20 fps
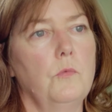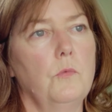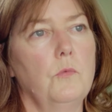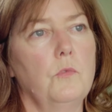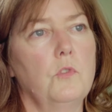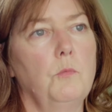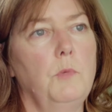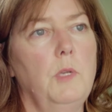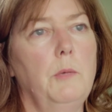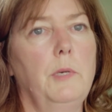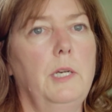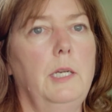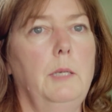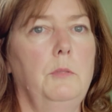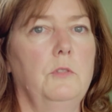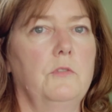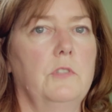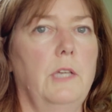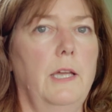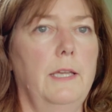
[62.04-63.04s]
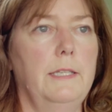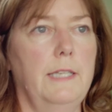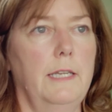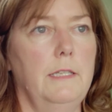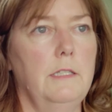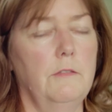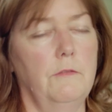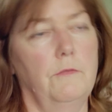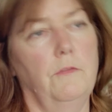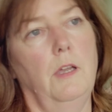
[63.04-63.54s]
so we were able to
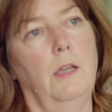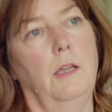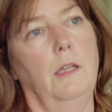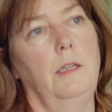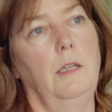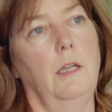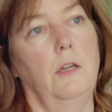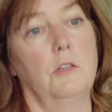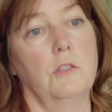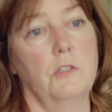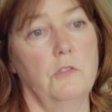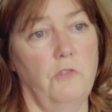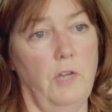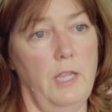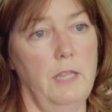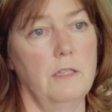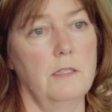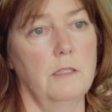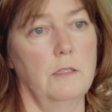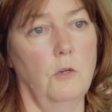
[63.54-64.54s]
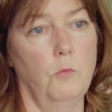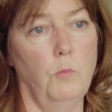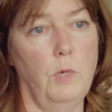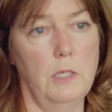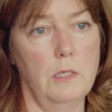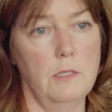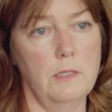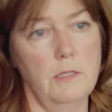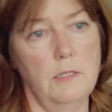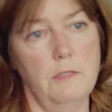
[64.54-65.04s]
identify our strengths and our
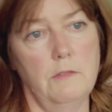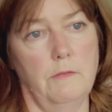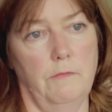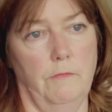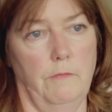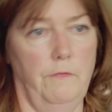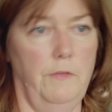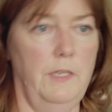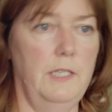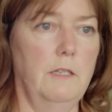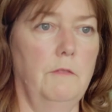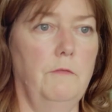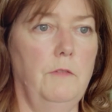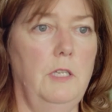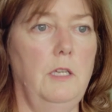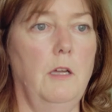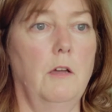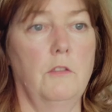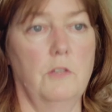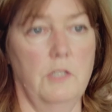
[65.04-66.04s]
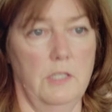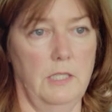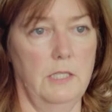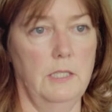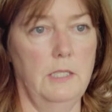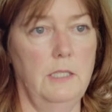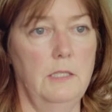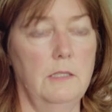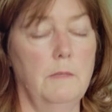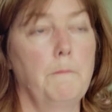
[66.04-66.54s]
weaknesses vis-à-vis other
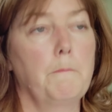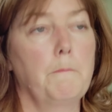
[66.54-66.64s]
cities.